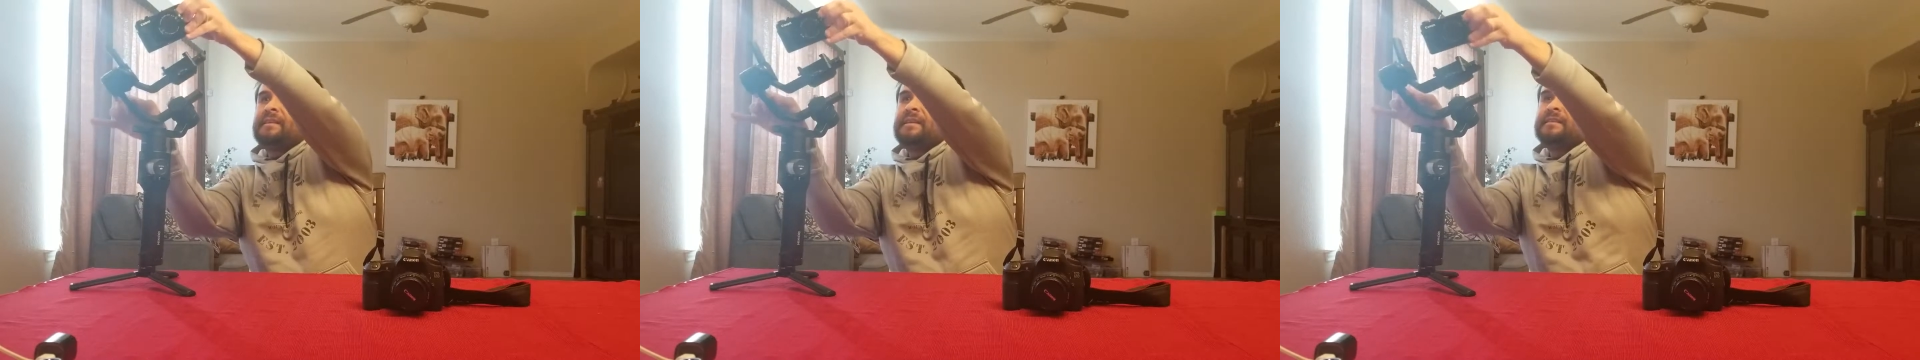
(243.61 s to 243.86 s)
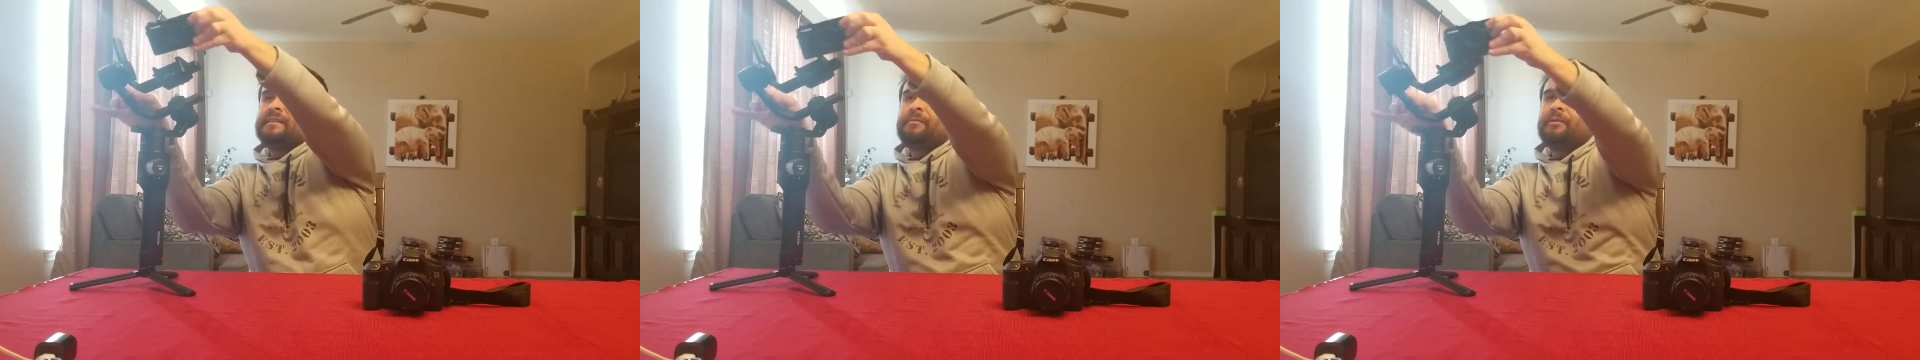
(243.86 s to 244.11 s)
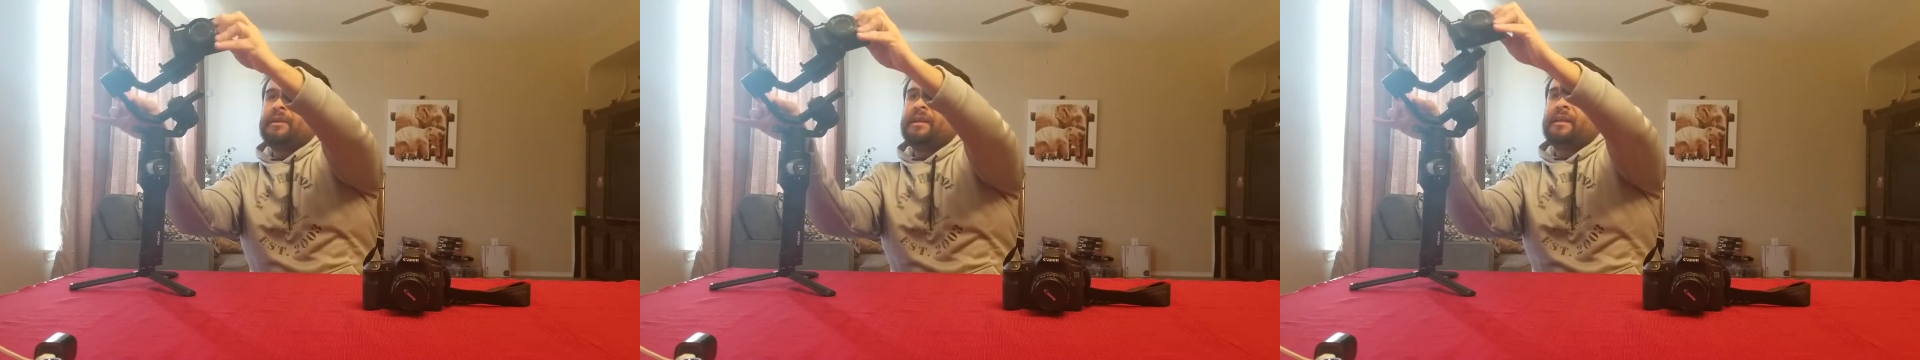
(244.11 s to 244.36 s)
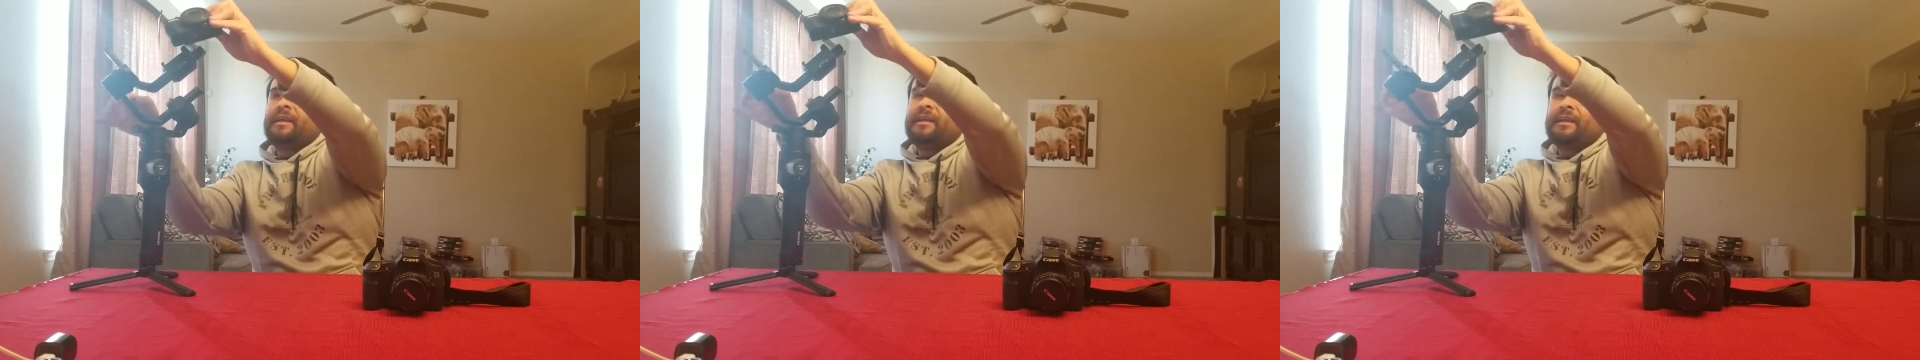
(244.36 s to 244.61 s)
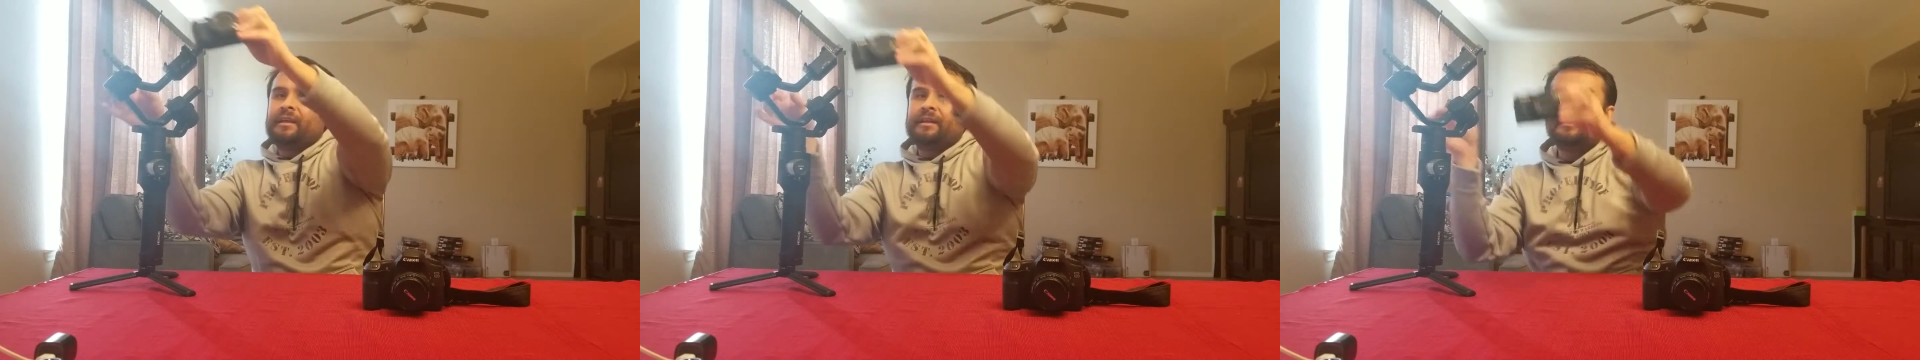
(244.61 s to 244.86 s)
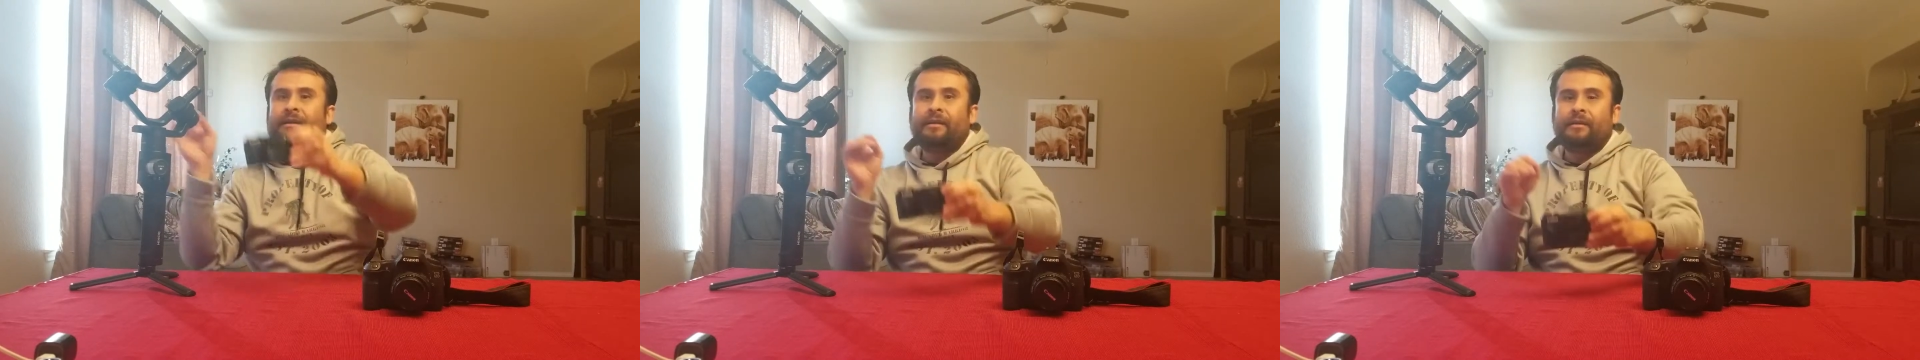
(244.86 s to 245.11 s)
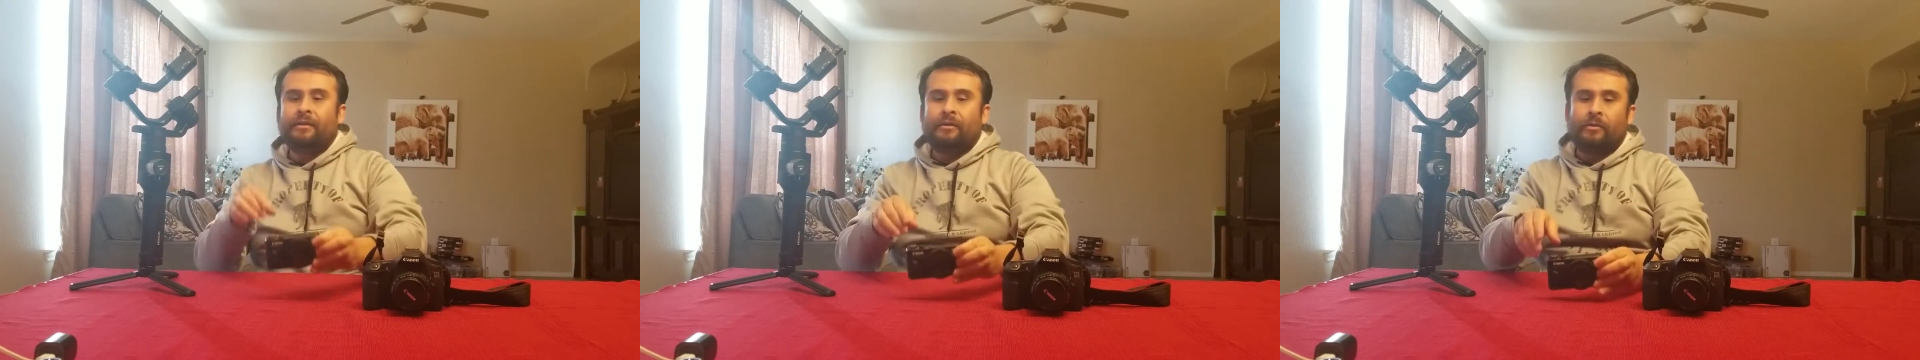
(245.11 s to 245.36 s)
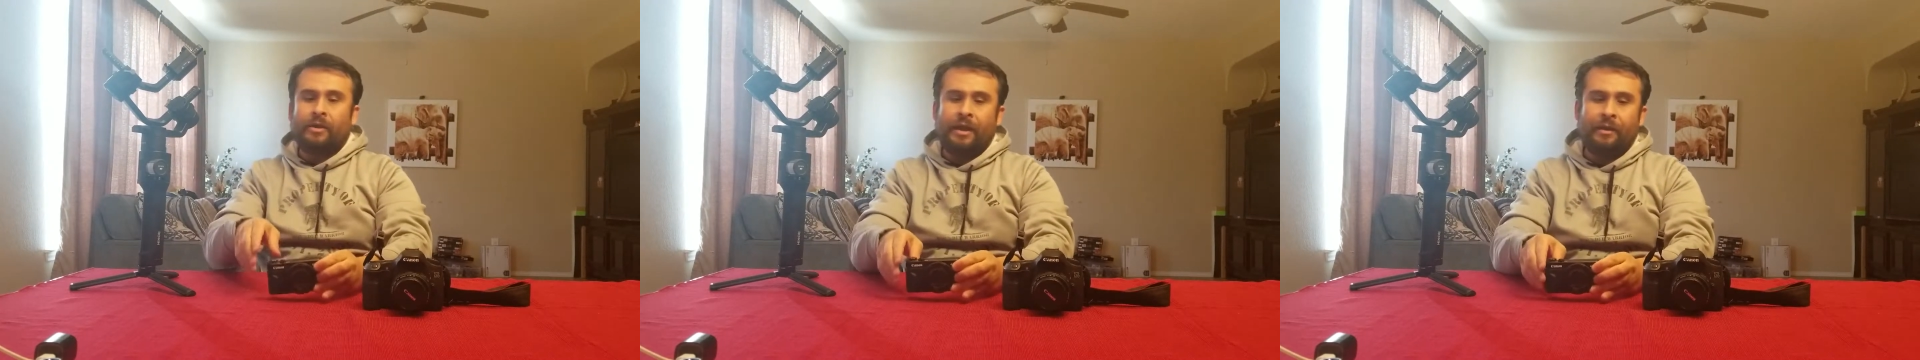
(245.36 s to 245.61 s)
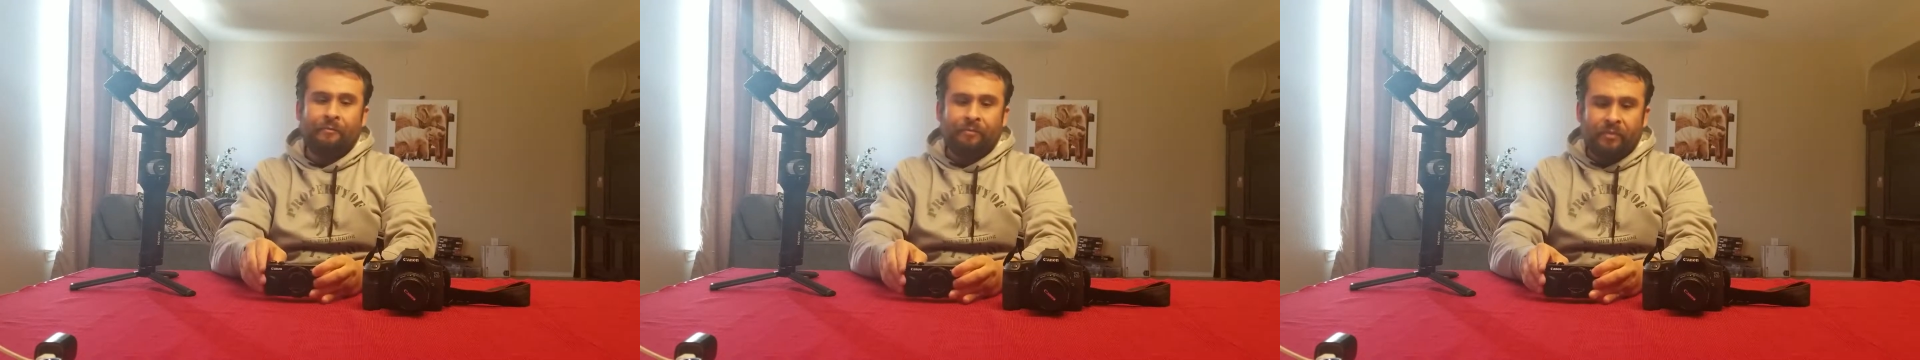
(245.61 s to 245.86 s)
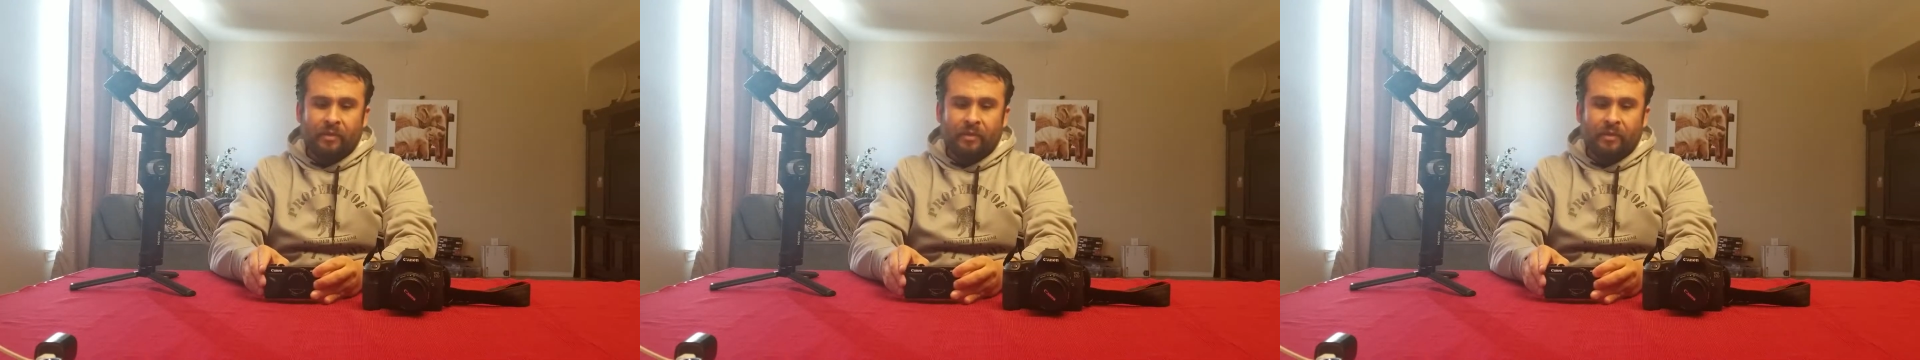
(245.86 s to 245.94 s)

is never gonna get hit, okay?